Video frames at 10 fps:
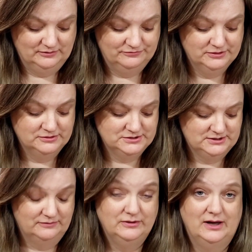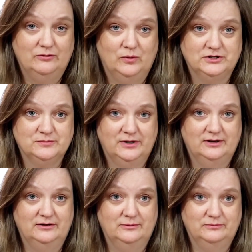first, if you haven't watched
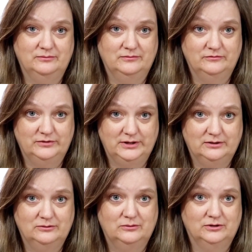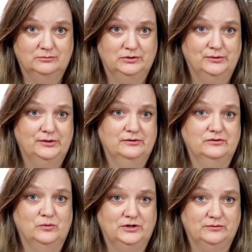my video on employers
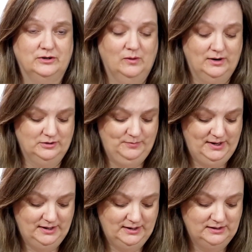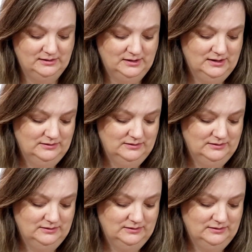and what you're required to pay,